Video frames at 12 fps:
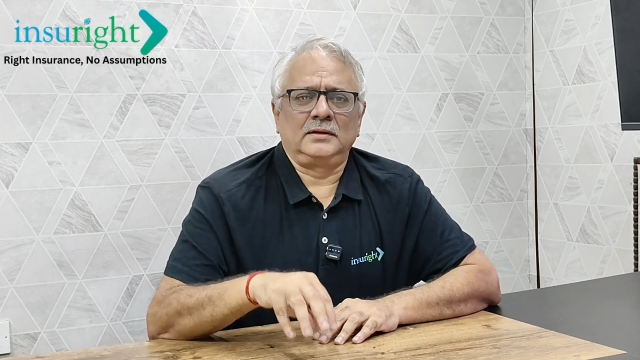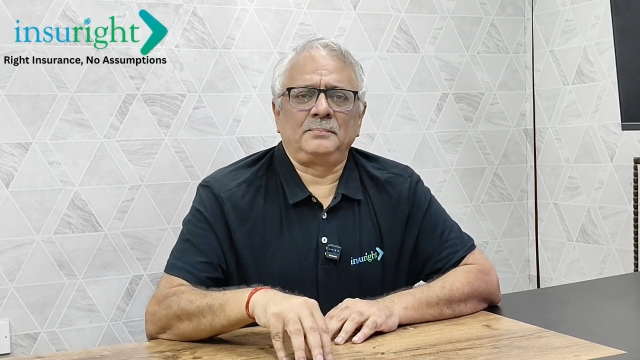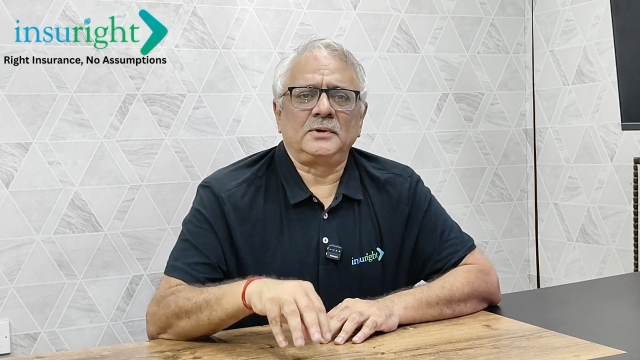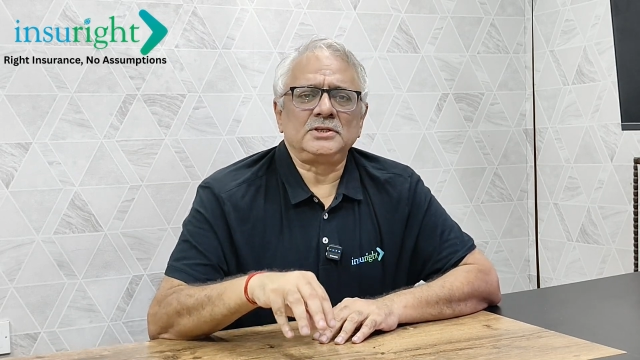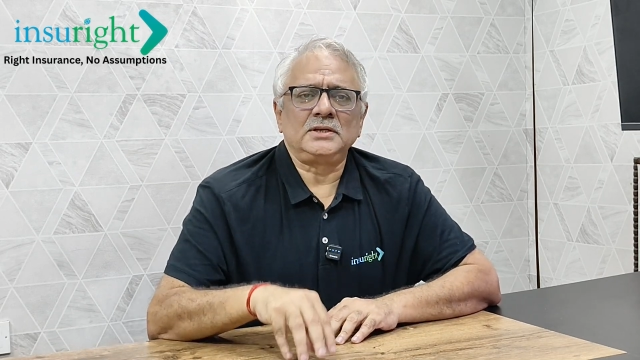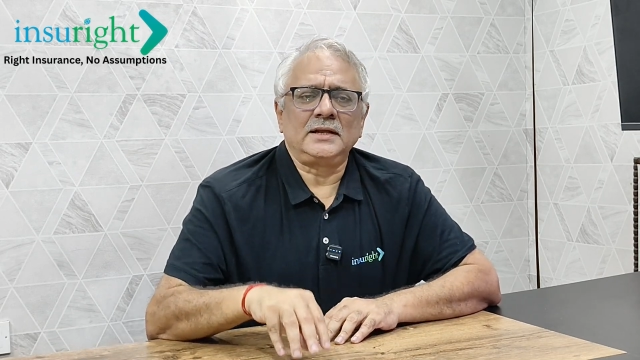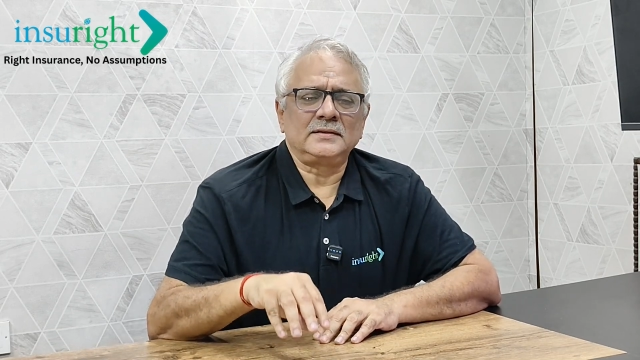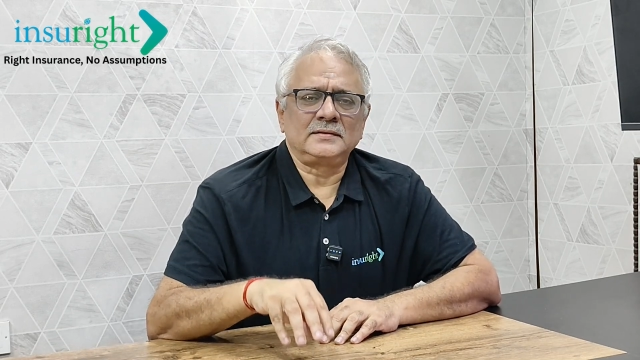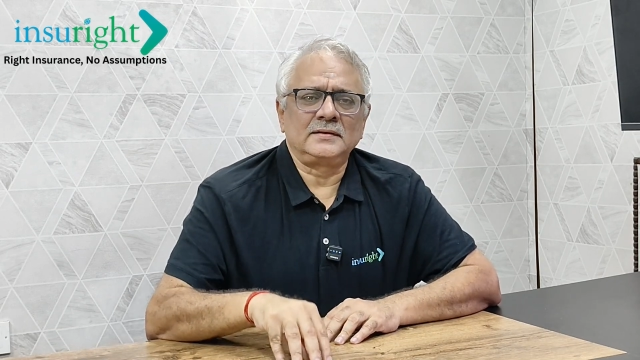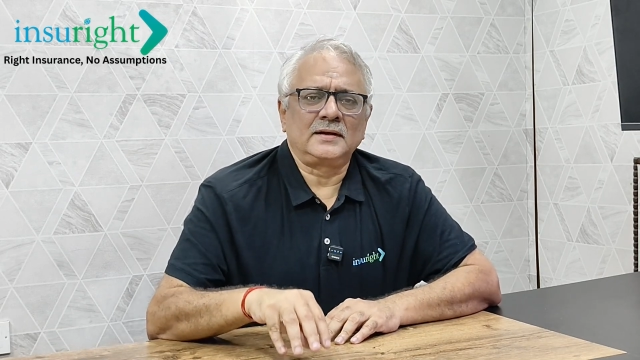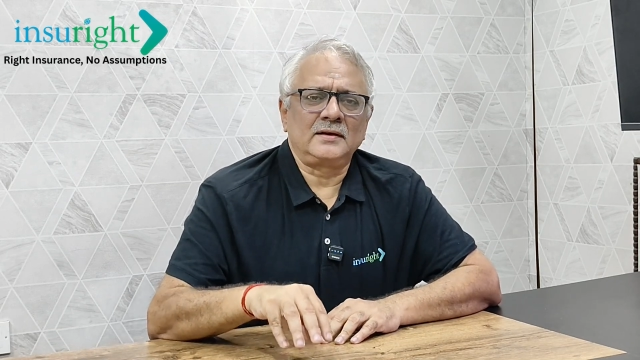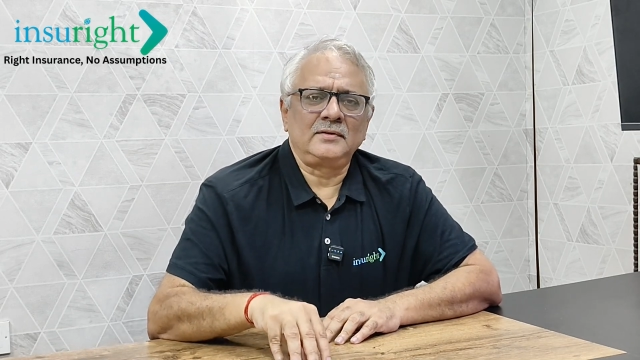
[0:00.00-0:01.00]
the personal
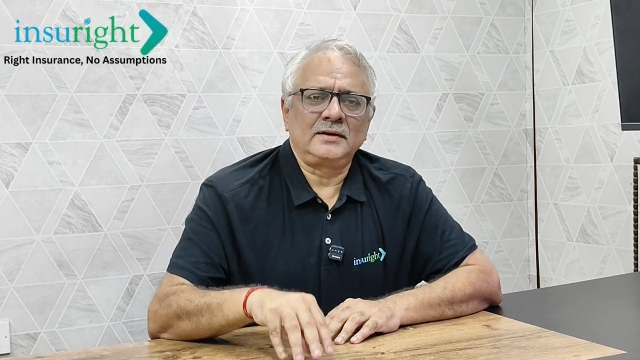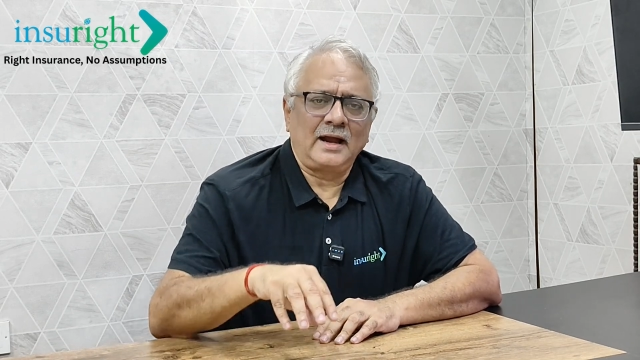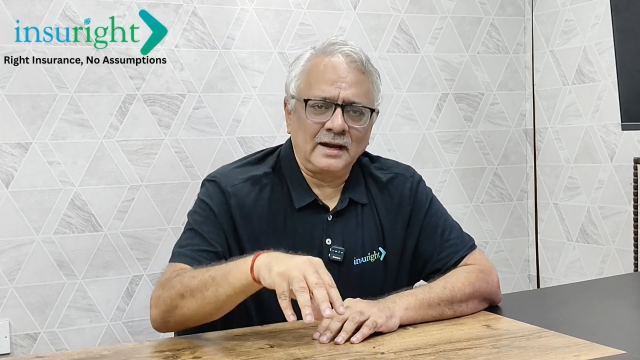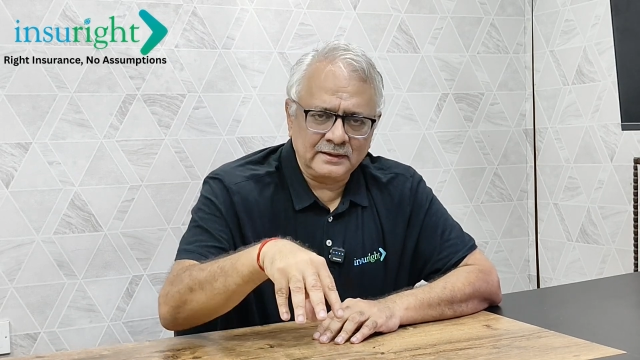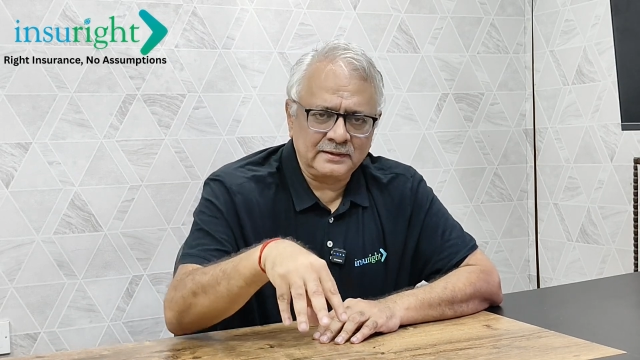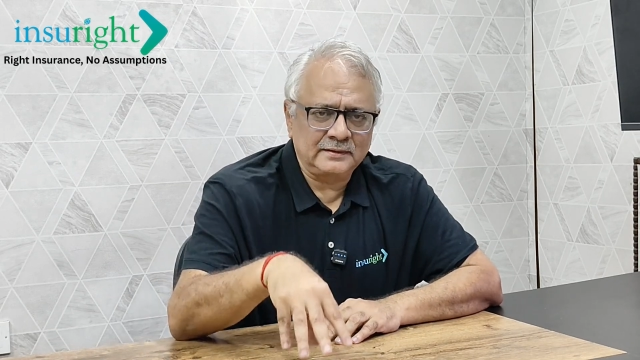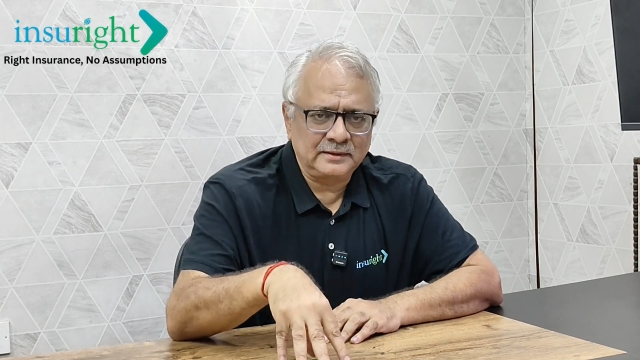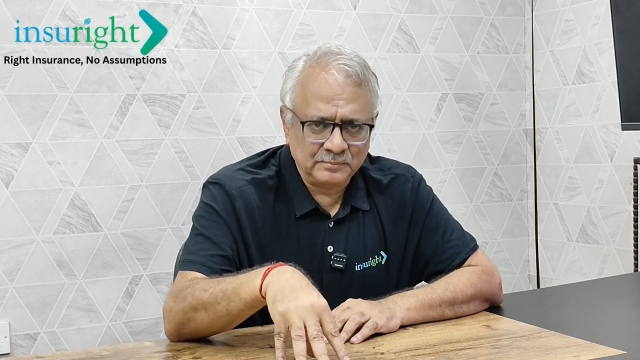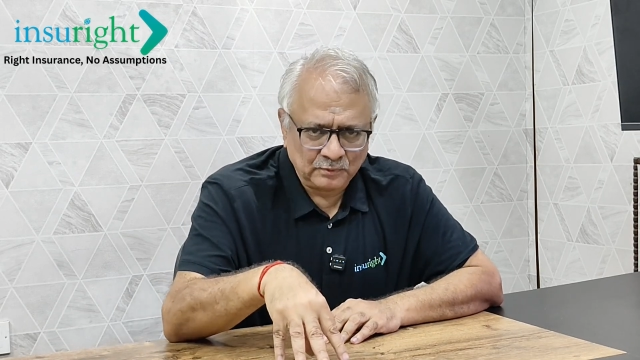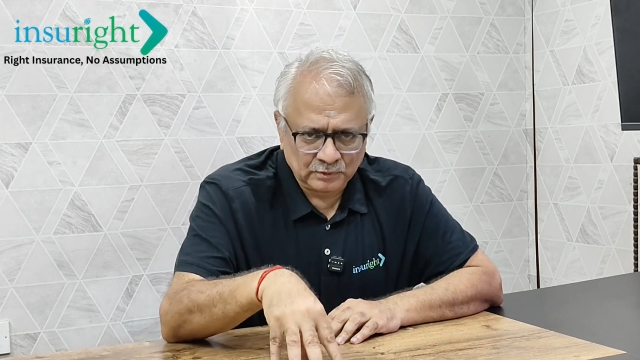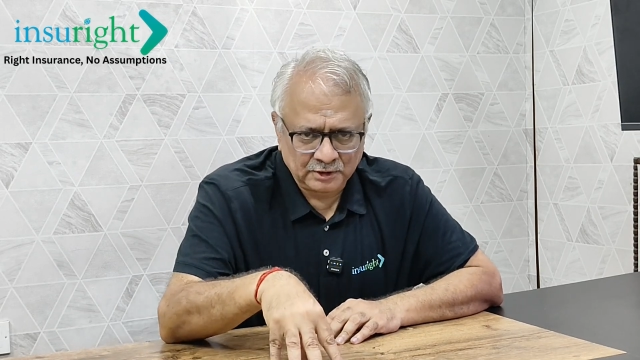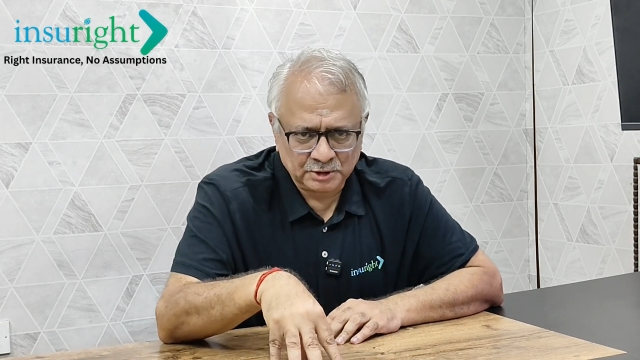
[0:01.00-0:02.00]
accident cover under the
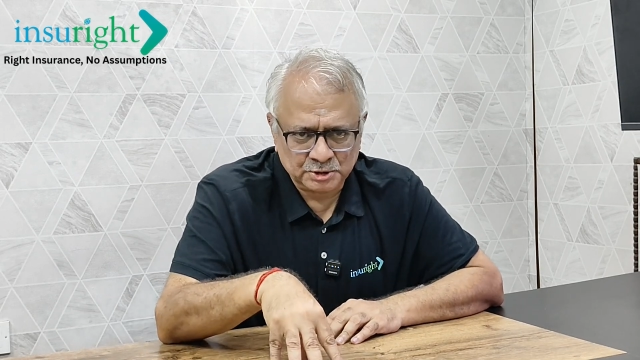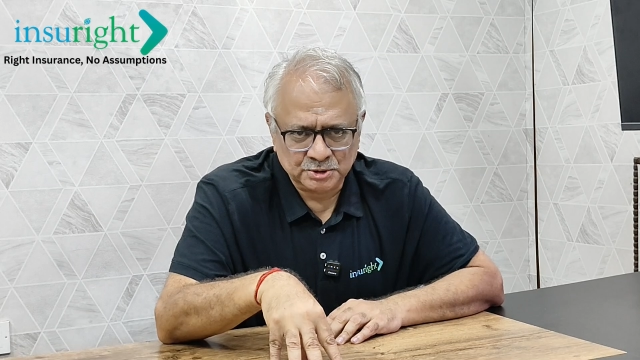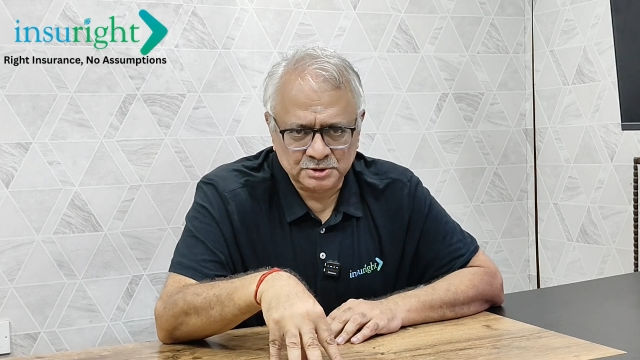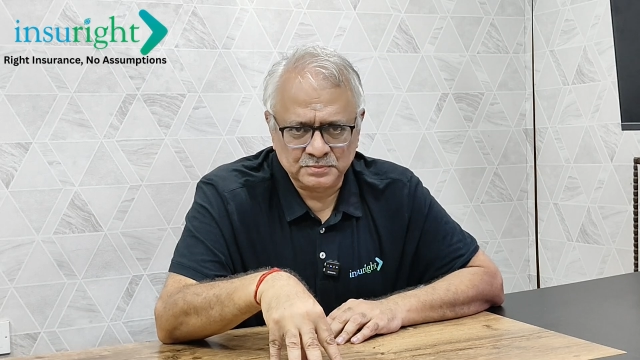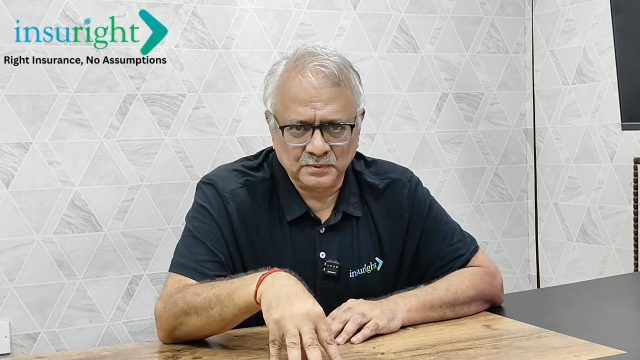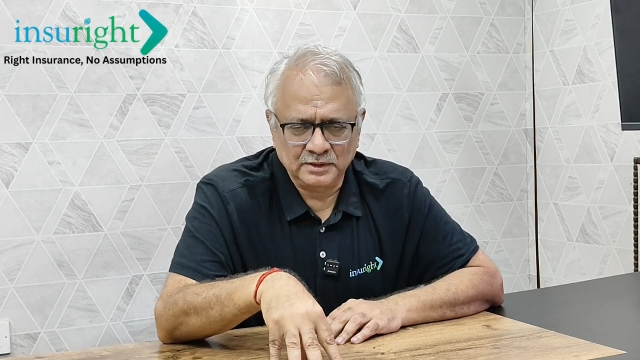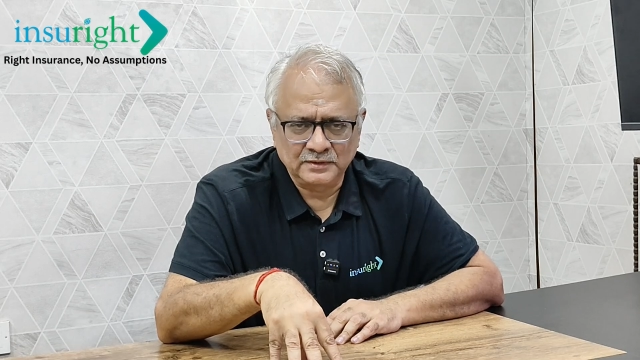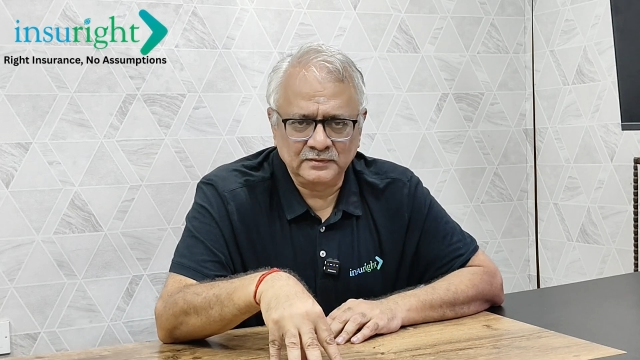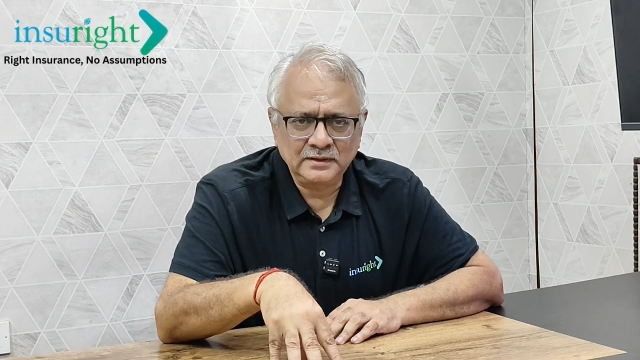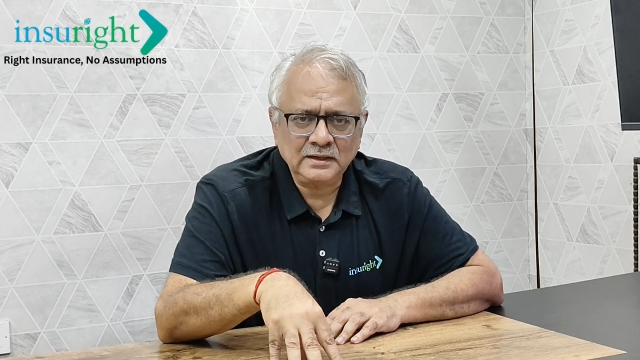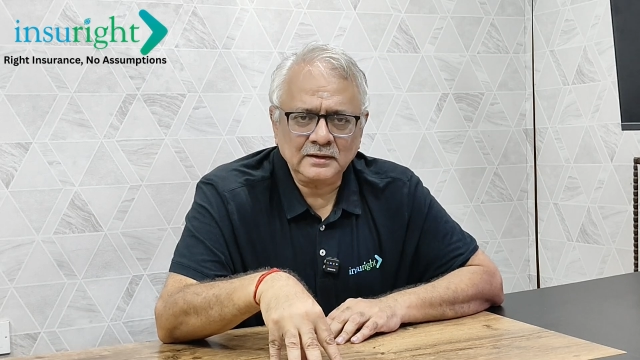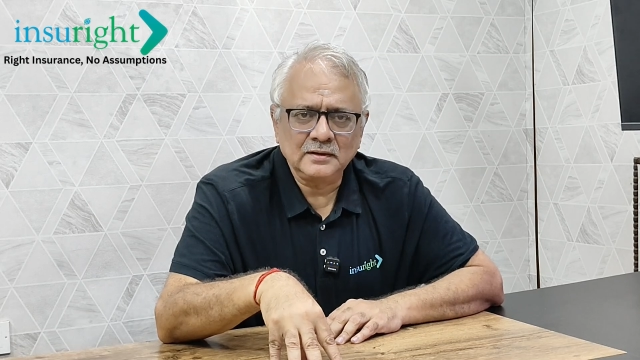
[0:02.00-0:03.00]
motor insurance
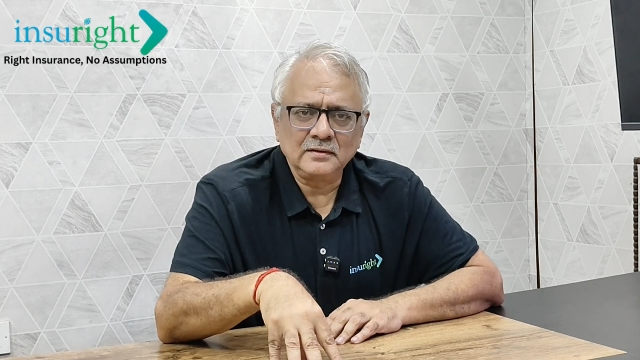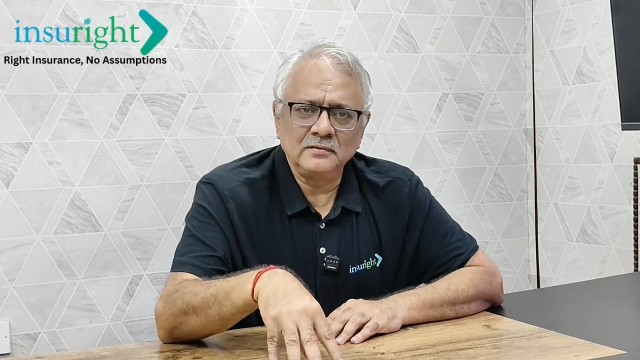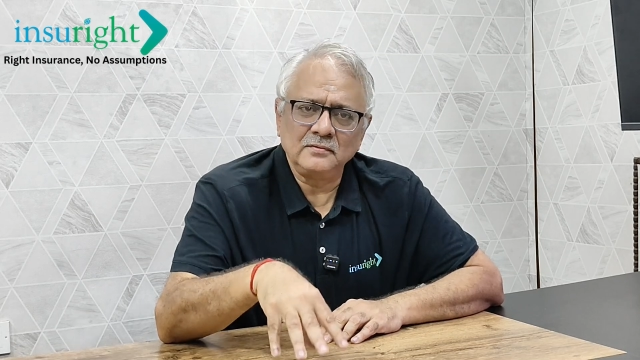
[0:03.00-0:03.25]
policy,